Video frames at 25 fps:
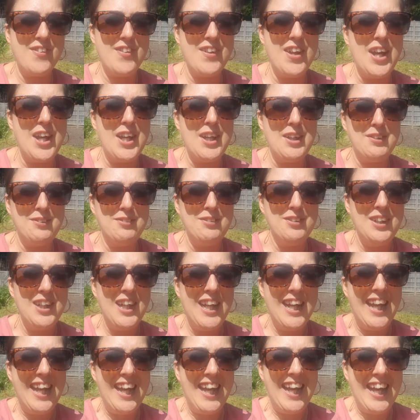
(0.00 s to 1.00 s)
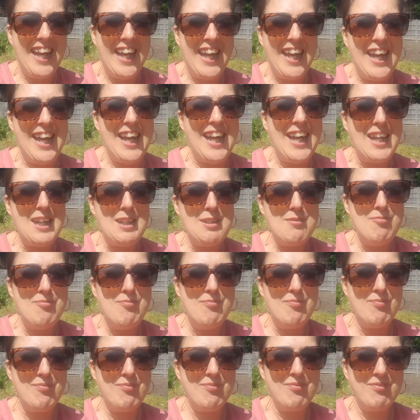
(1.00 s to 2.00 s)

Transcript: So um,